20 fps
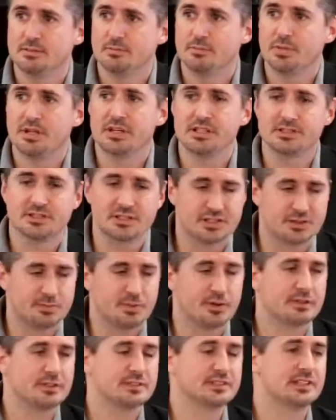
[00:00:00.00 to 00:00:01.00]
because the
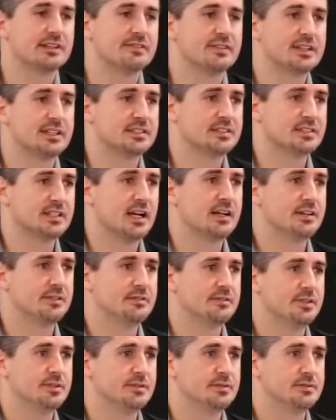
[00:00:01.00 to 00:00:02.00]
Spirit is living inside of
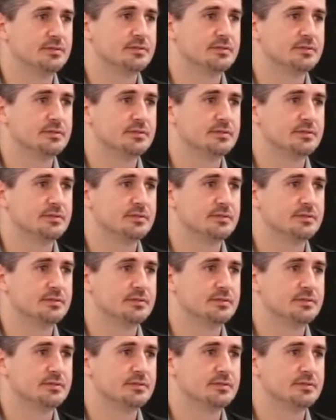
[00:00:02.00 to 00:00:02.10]
you.